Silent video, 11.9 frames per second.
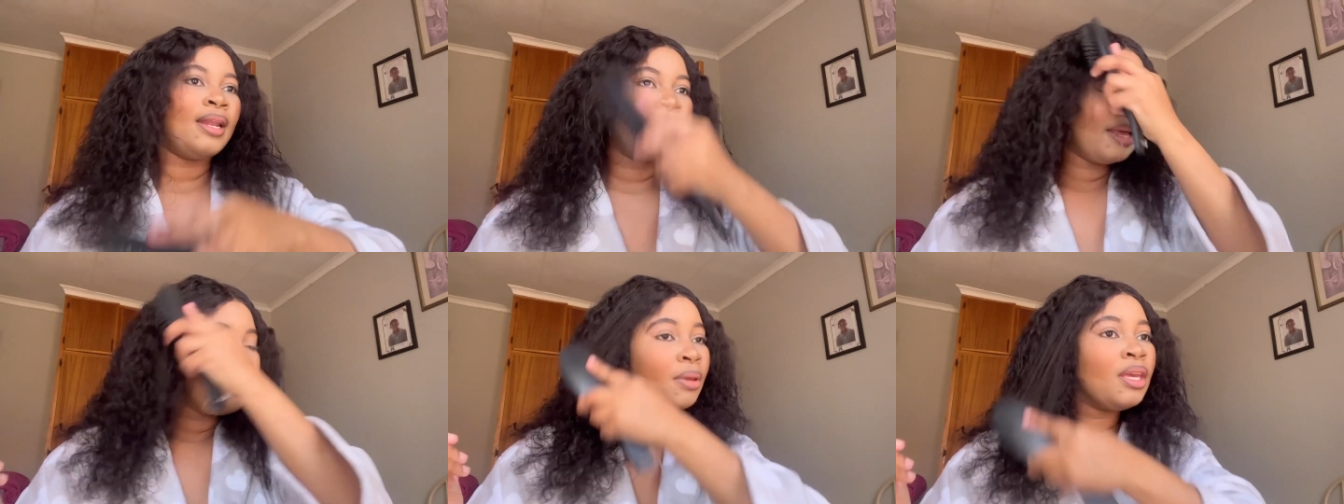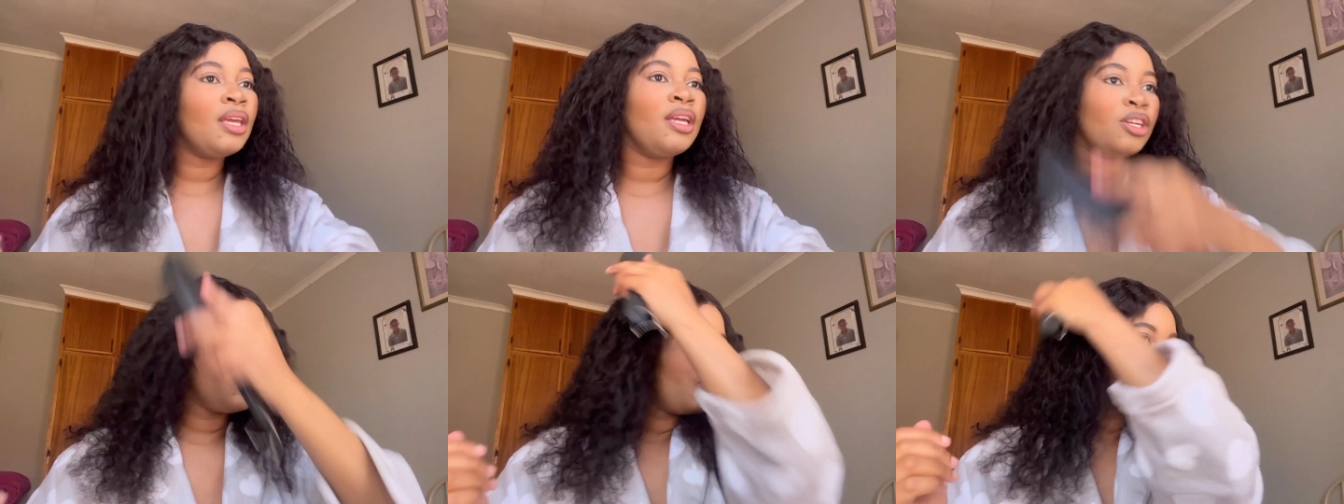Let
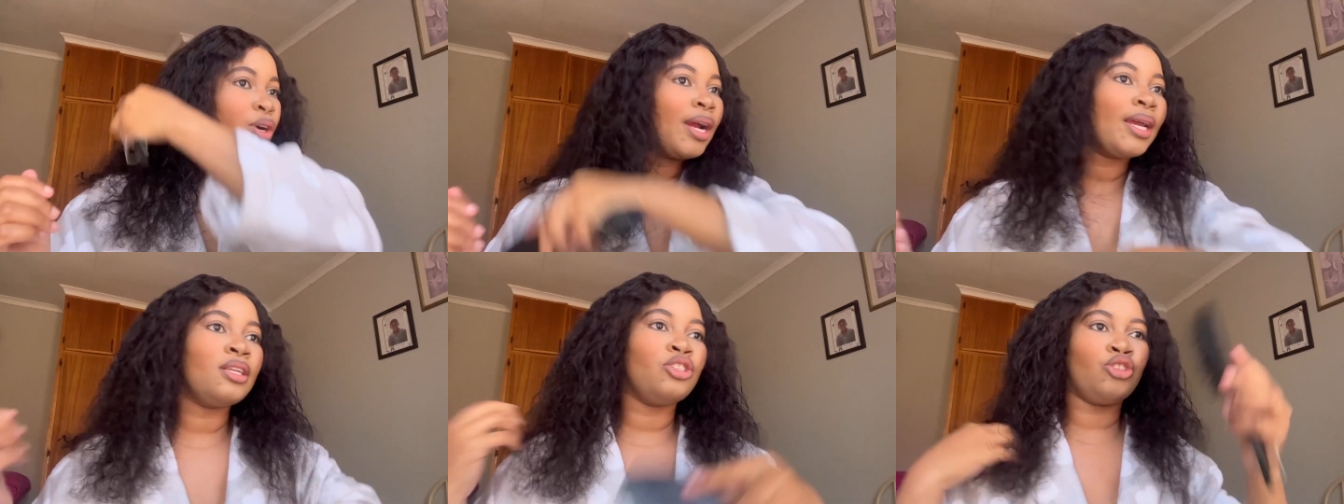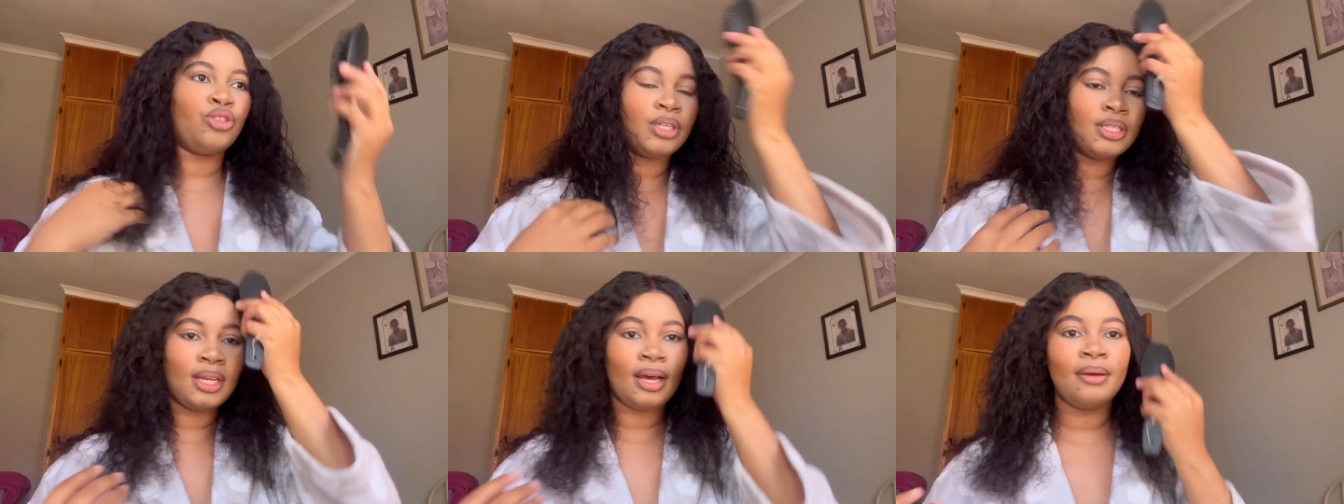me try and
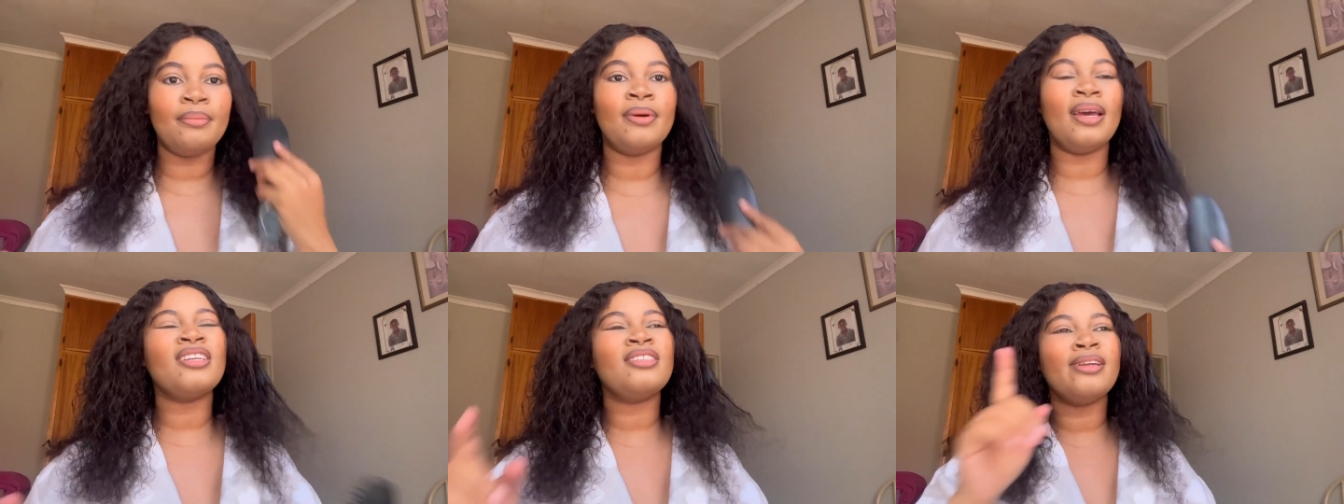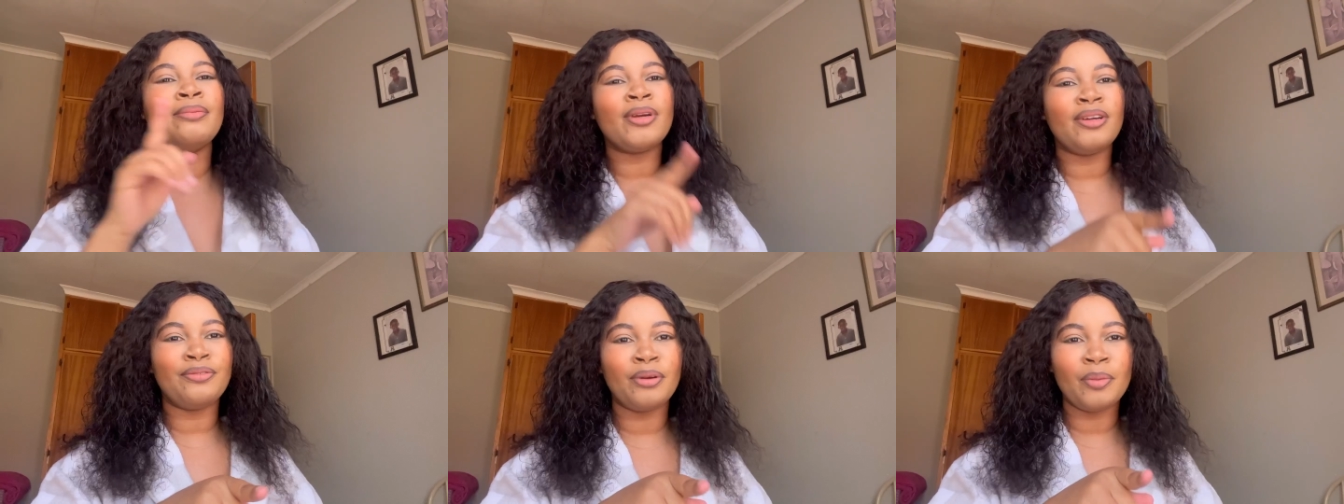dress up. Actually, let me
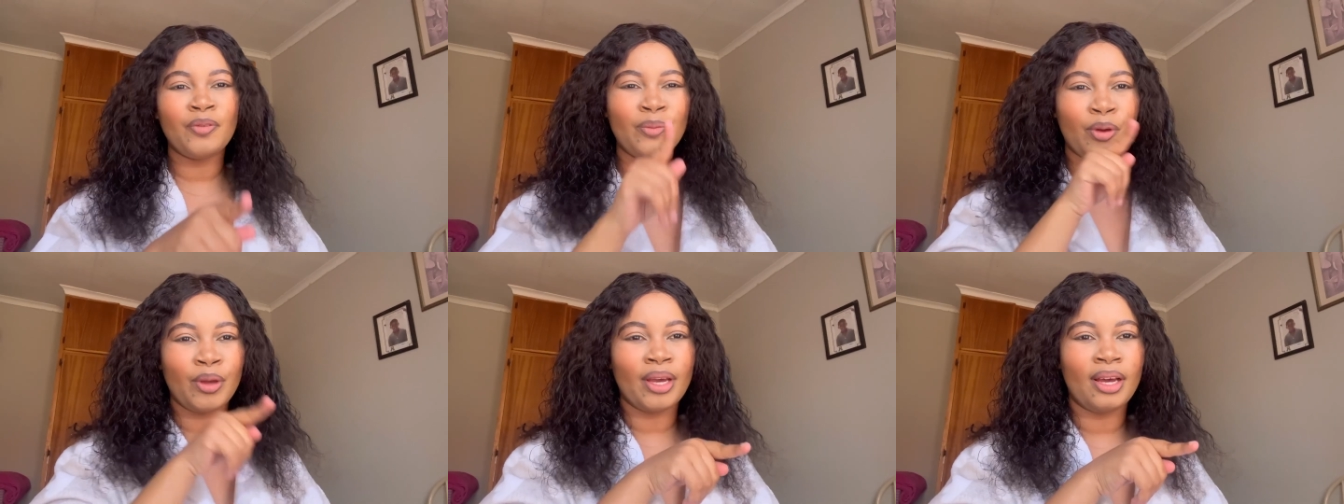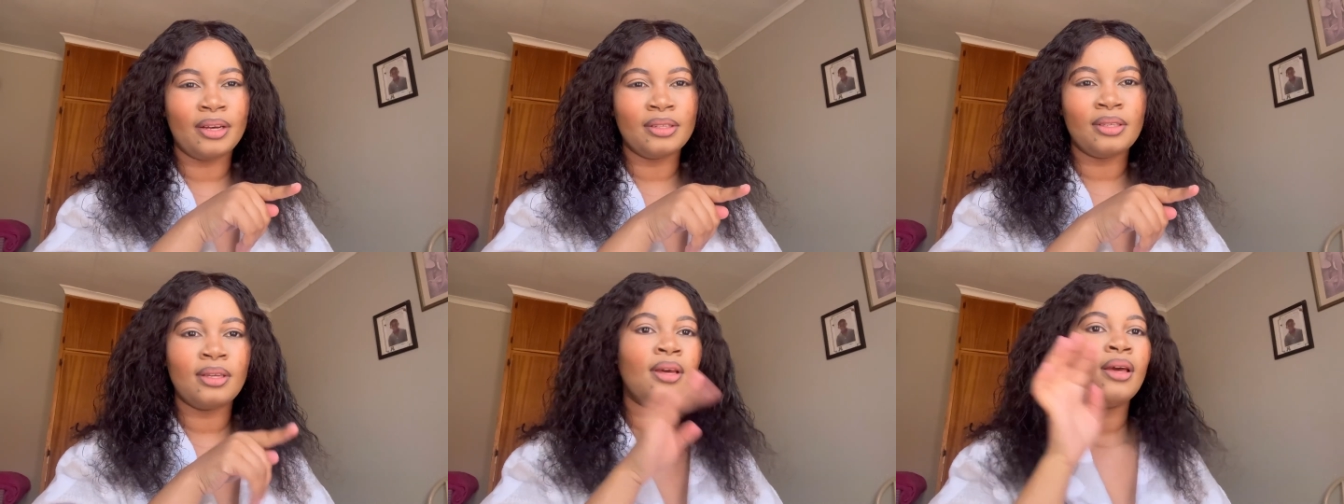confirm if I'm going
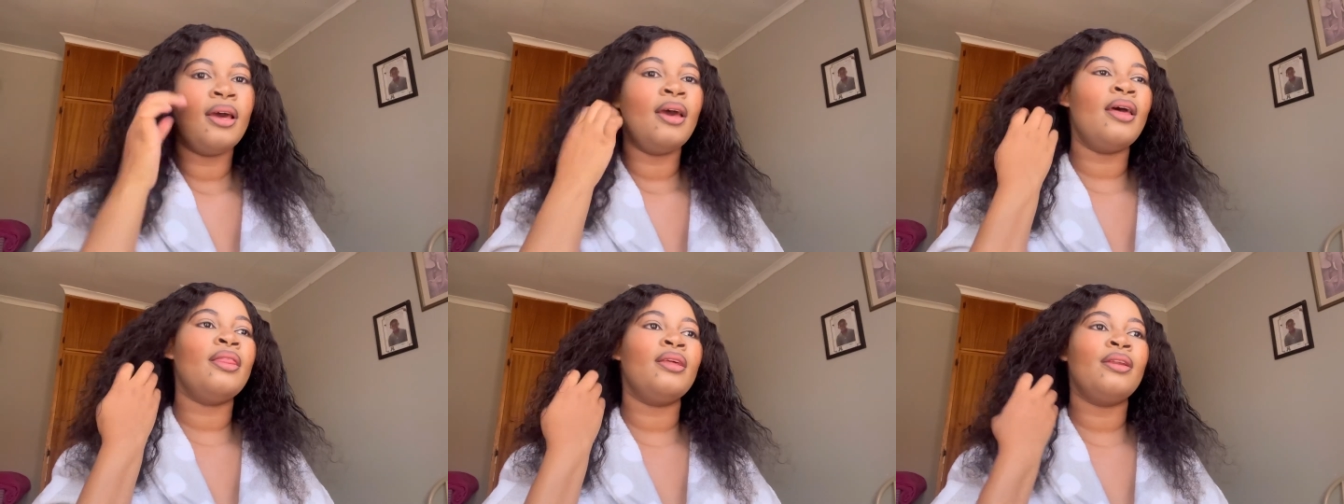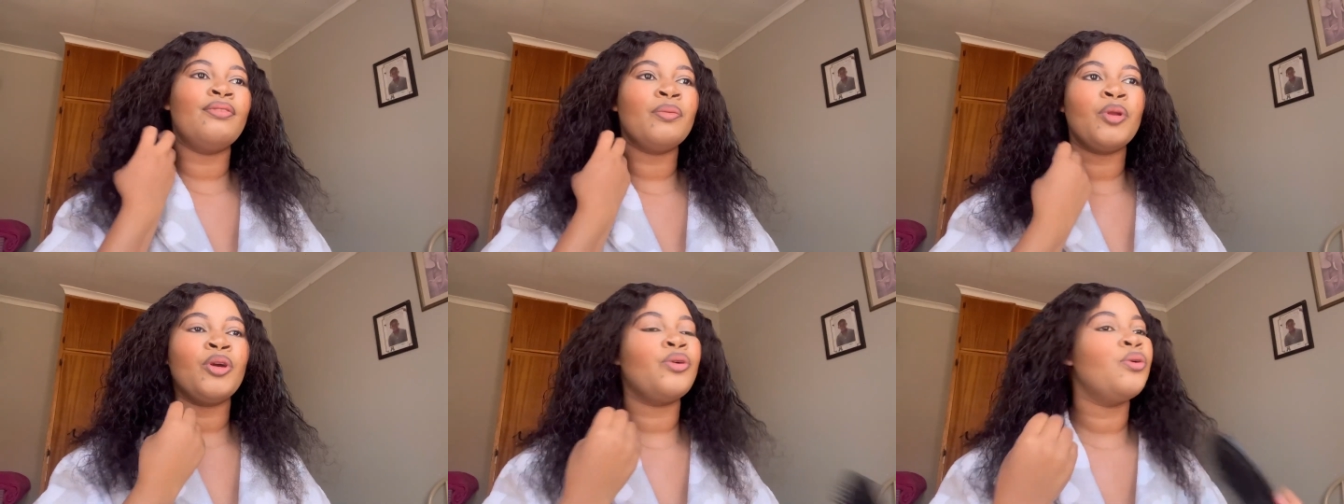out. And then if I'm
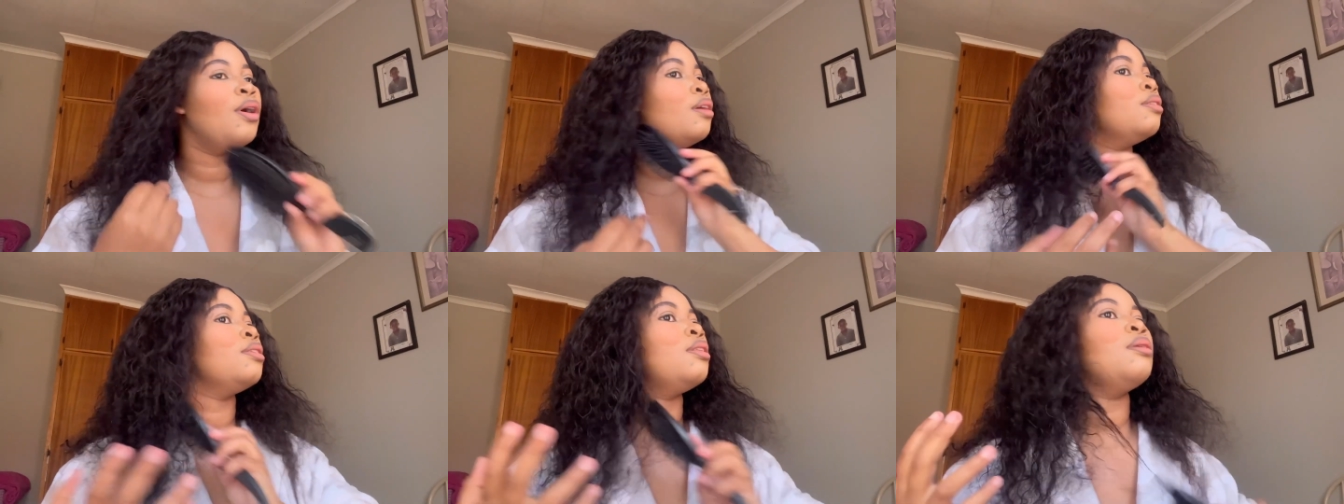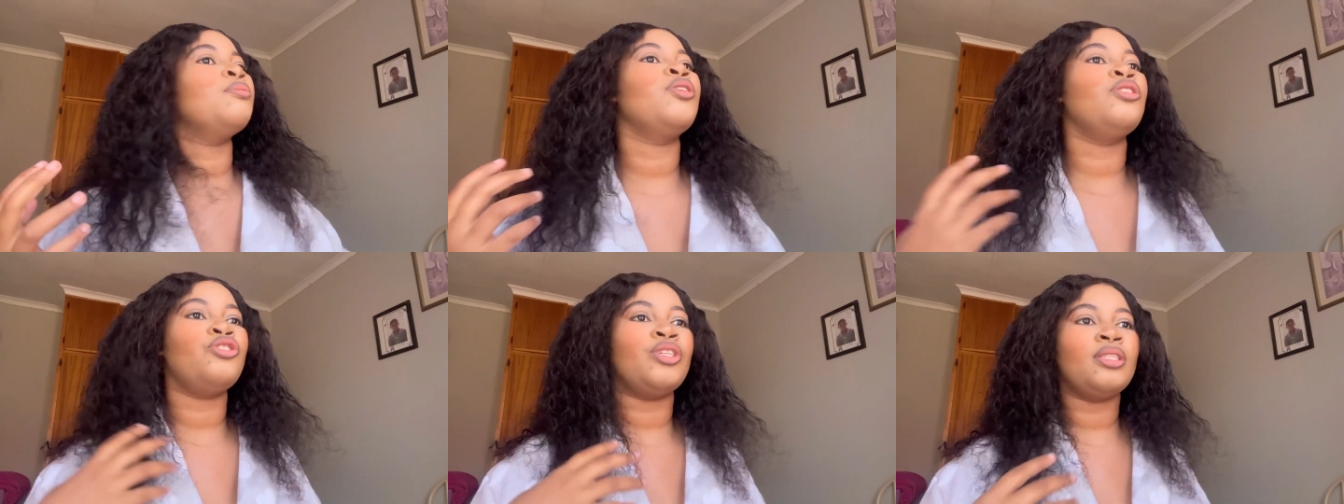going to go out, then I'm going
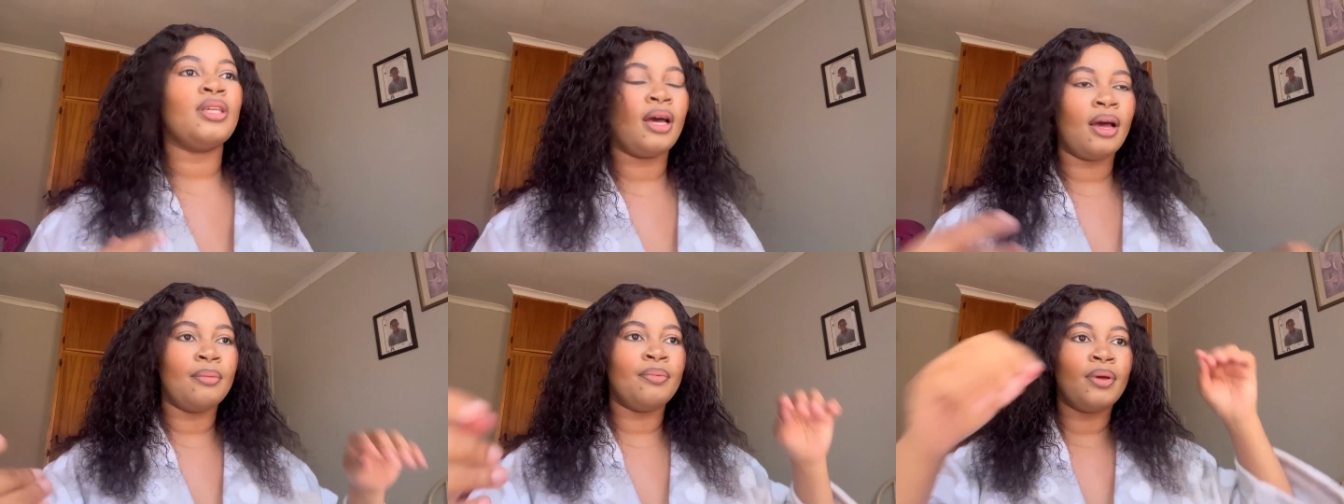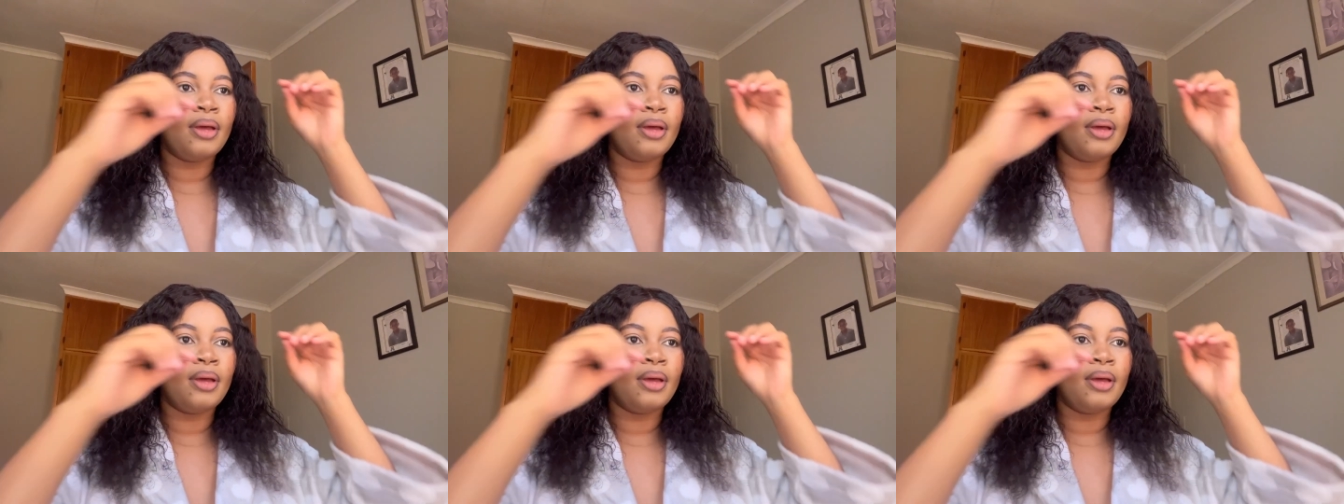to dress up.